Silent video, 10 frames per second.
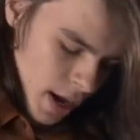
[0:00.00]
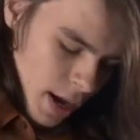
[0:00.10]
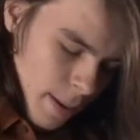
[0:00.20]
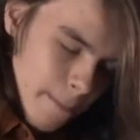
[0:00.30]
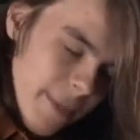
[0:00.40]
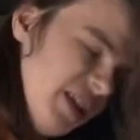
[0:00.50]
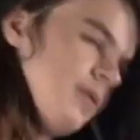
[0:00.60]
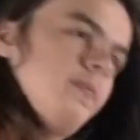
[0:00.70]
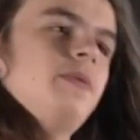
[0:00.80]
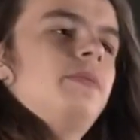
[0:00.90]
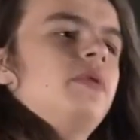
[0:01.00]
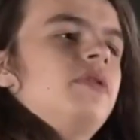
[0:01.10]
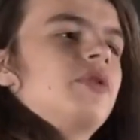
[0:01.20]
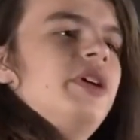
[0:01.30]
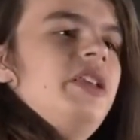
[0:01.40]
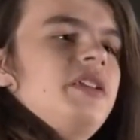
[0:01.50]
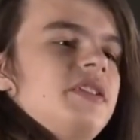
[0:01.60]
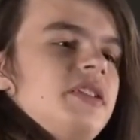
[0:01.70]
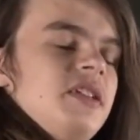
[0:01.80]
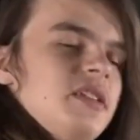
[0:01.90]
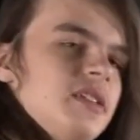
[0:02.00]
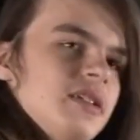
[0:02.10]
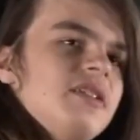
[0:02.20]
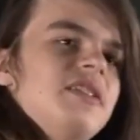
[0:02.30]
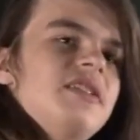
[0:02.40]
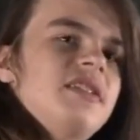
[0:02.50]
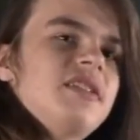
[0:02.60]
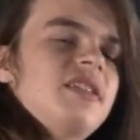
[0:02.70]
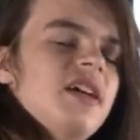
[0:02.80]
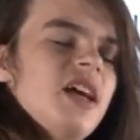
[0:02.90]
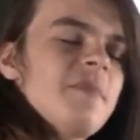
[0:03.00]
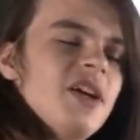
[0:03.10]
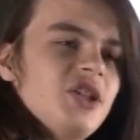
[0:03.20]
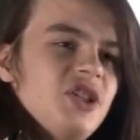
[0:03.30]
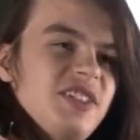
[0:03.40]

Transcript: Many people really think that time actually